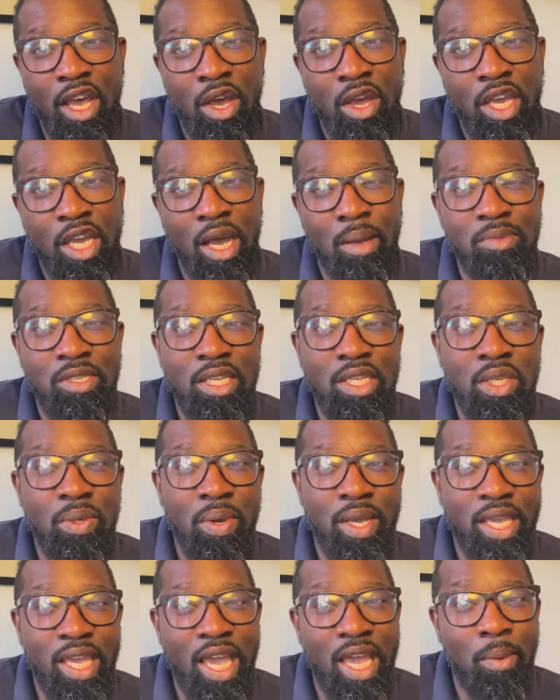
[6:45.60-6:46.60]
comes into
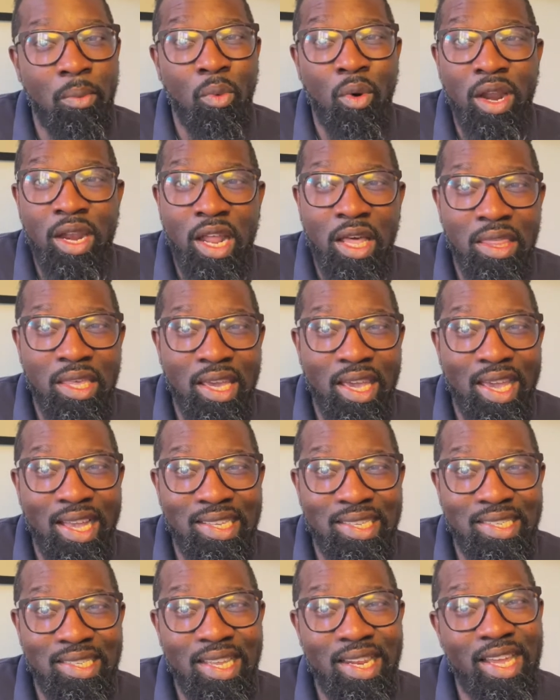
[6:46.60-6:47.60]
a game 1-0
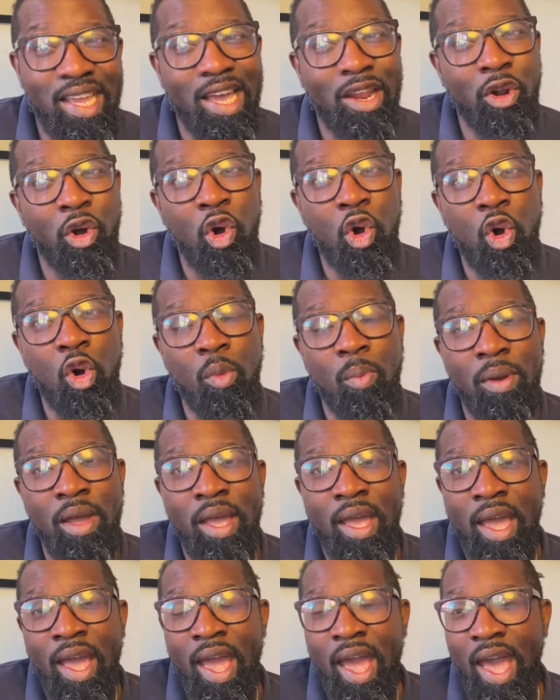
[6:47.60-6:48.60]
against City at home
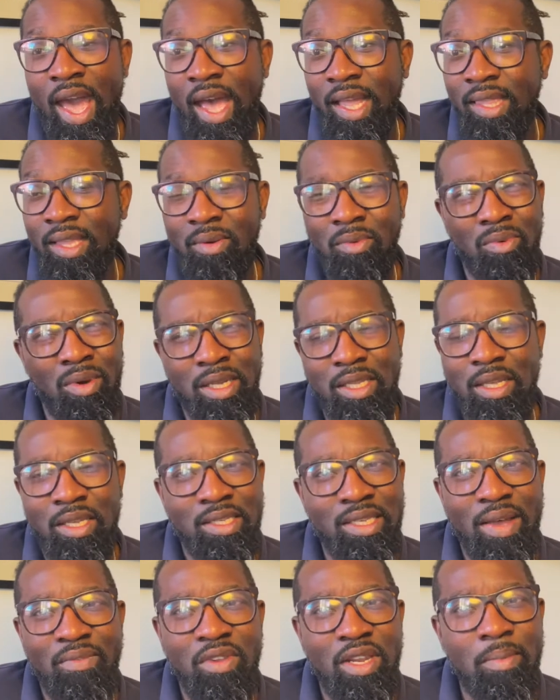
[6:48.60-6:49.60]
at the
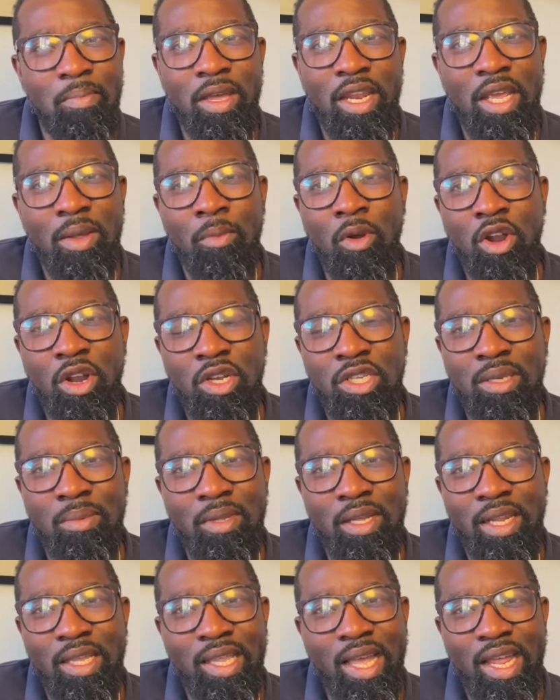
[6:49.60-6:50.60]
70-minute mark or
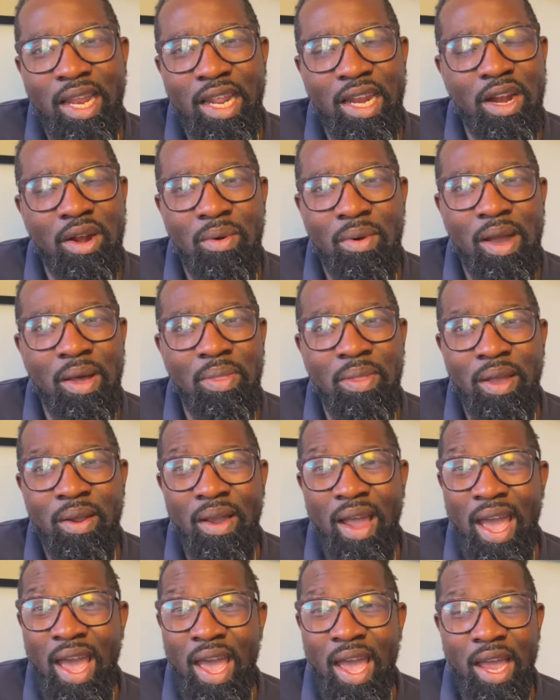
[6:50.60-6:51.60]
something like that, in and around there,
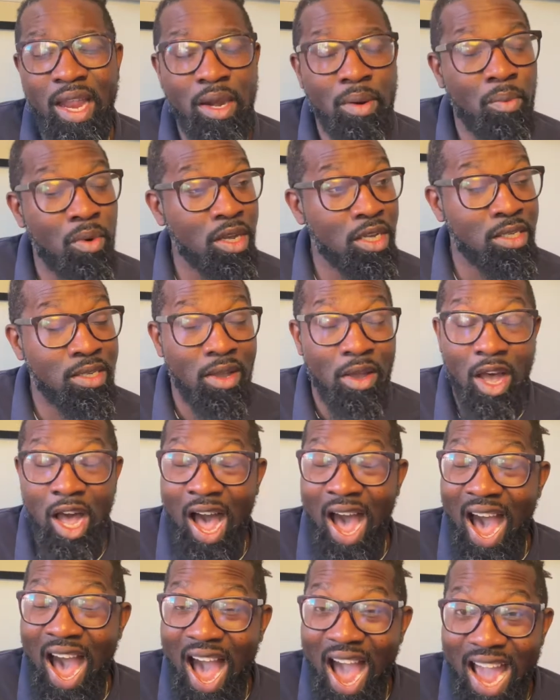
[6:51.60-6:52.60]
and was
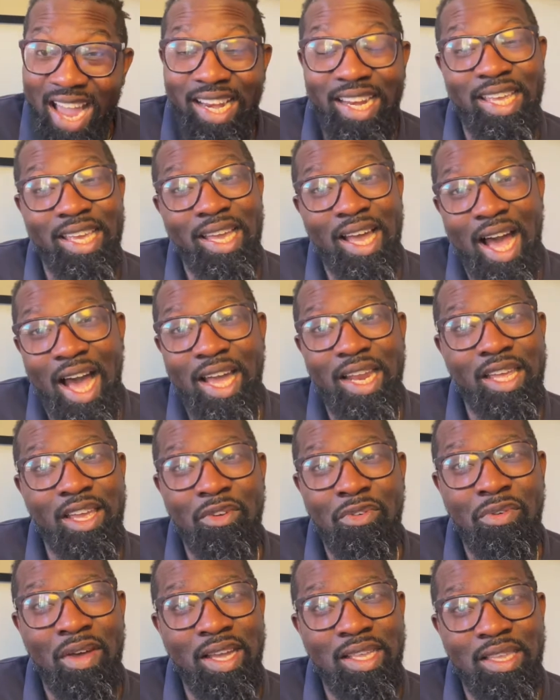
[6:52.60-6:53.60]
highly
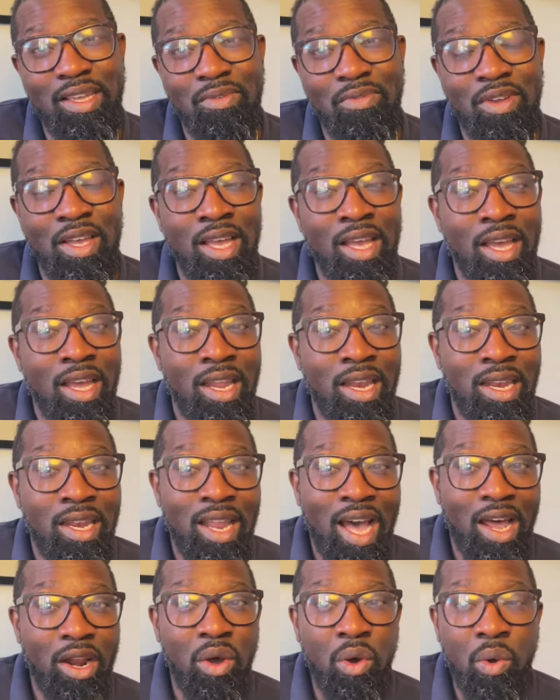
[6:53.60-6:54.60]
effective.
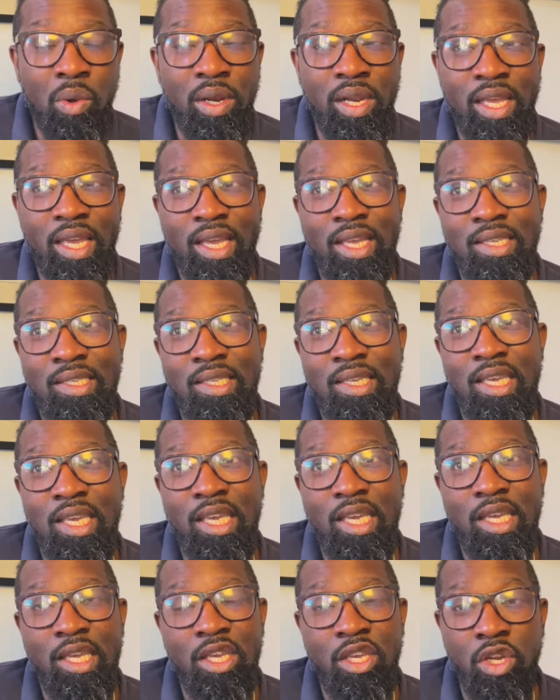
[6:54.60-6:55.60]
Not only is
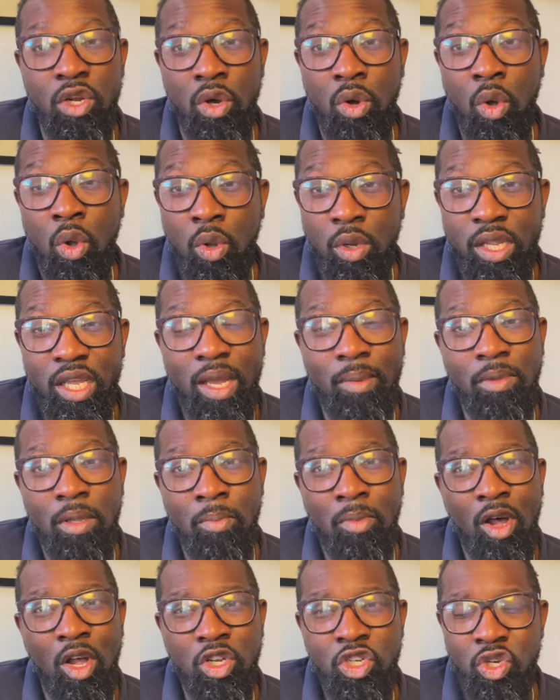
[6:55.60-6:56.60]
he, holding up the
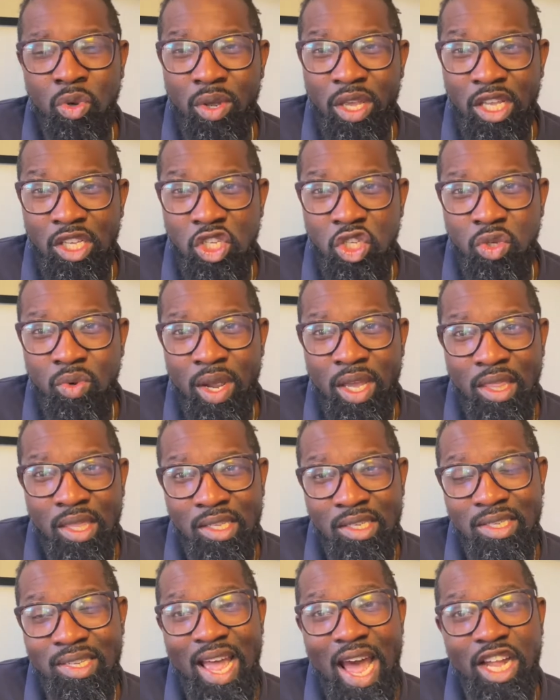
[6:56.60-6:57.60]
ball, showing his strength and
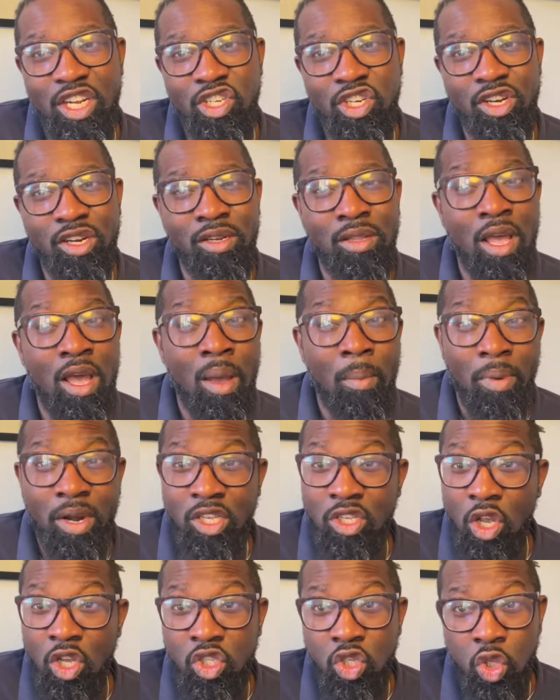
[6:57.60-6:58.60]
stature, but
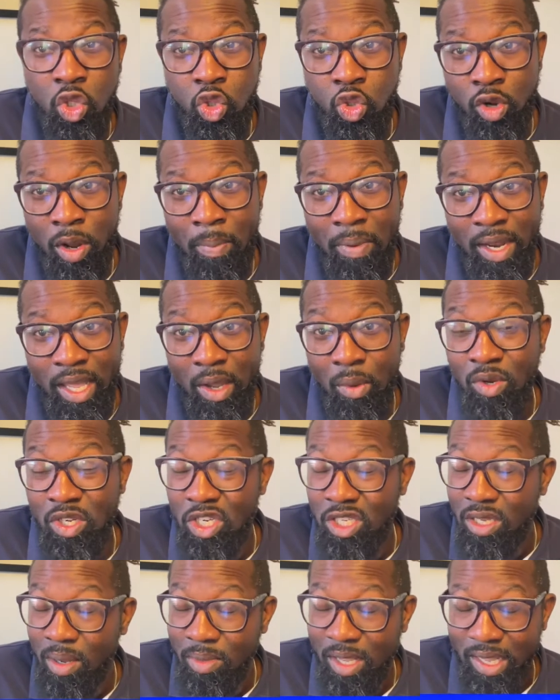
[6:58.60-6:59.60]
he's also dribbling, which
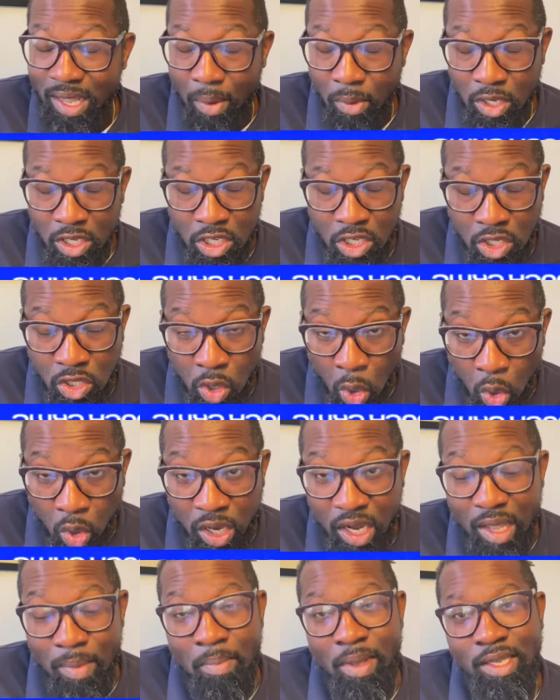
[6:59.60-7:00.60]
is something that was
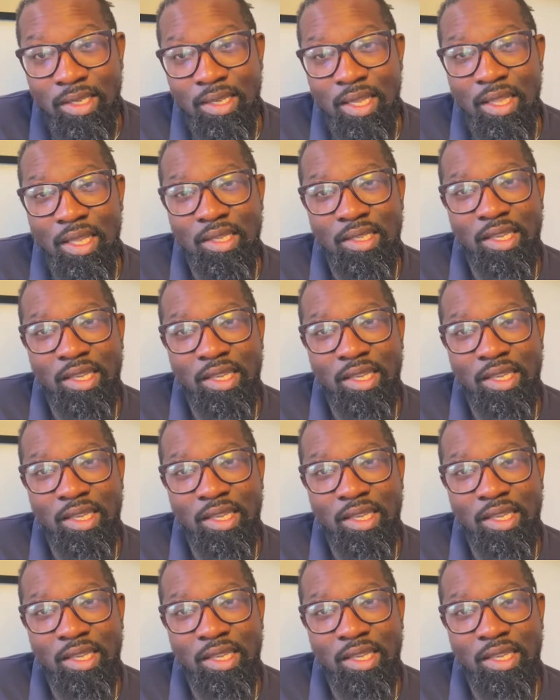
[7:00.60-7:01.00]
sorely missed in this